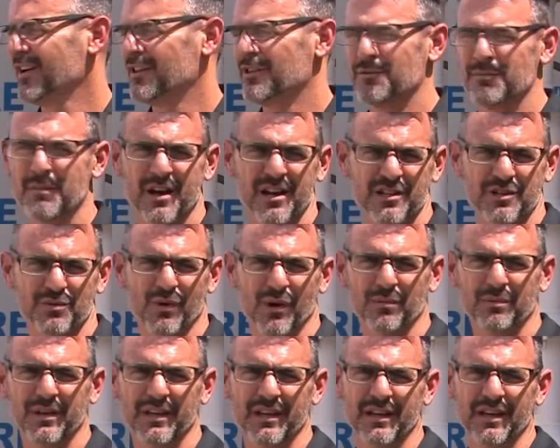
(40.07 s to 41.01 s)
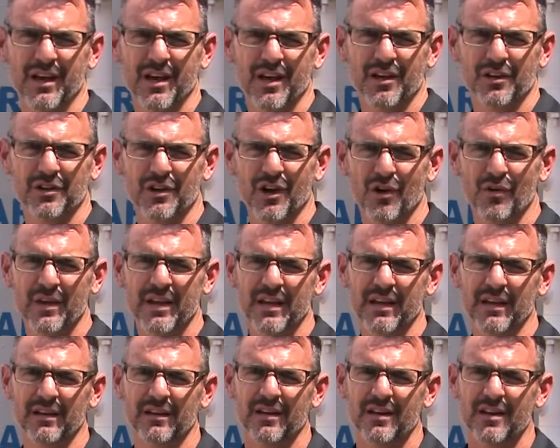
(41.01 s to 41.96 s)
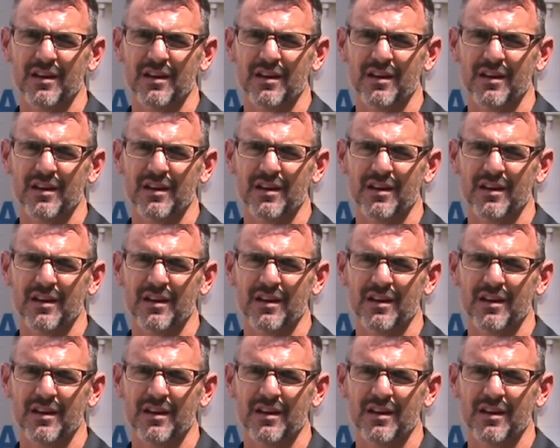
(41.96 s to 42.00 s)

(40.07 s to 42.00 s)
there might as well be no heat.